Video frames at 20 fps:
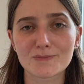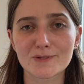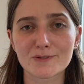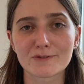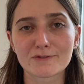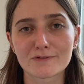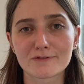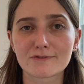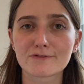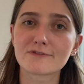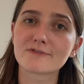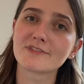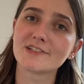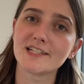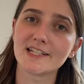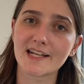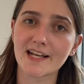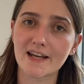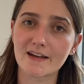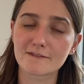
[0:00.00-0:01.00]
of
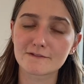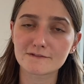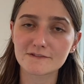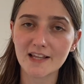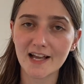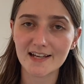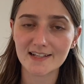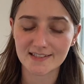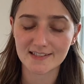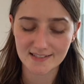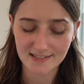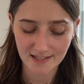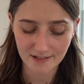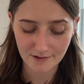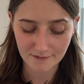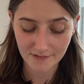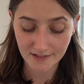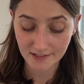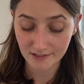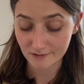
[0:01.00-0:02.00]
knitting it flat instead
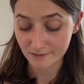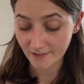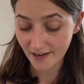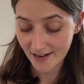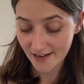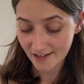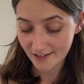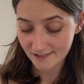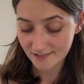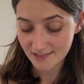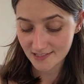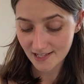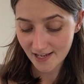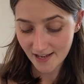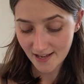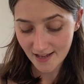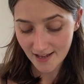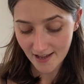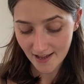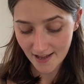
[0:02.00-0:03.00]
of in the round.
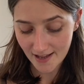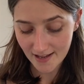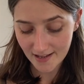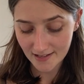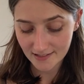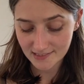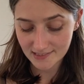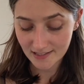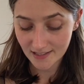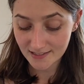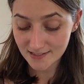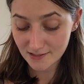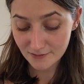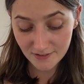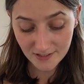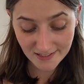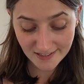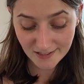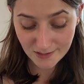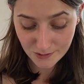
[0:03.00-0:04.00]
And it's a
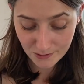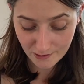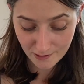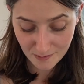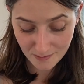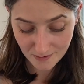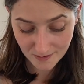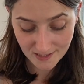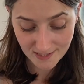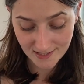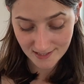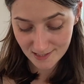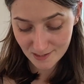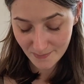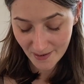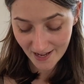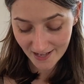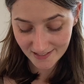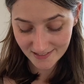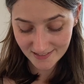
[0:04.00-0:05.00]
really enjoyable stitch
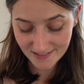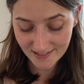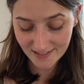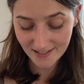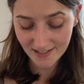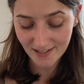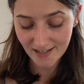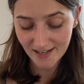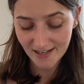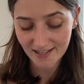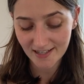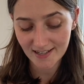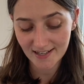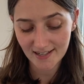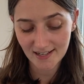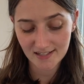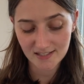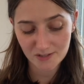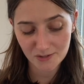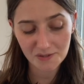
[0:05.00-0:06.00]
pattern.
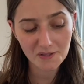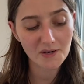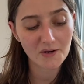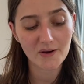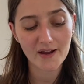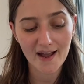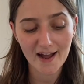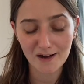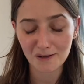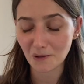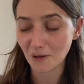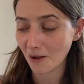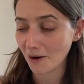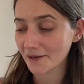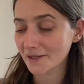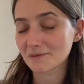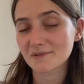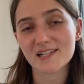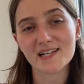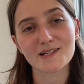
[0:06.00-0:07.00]
I don't know how long
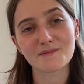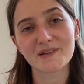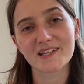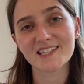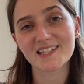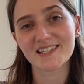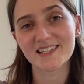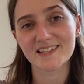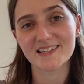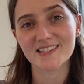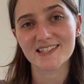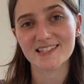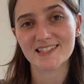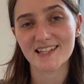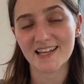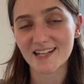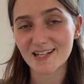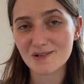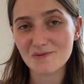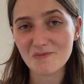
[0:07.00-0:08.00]
it will take me to knit the
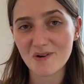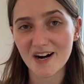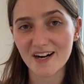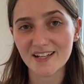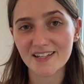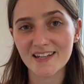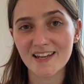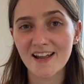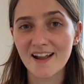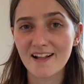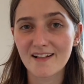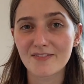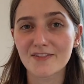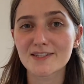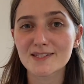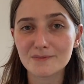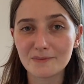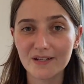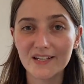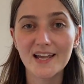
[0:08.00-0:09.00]
second one.
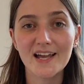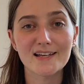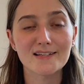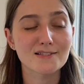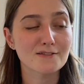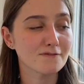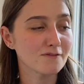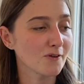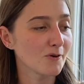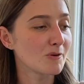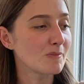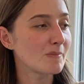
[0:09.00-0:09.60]
This one has flown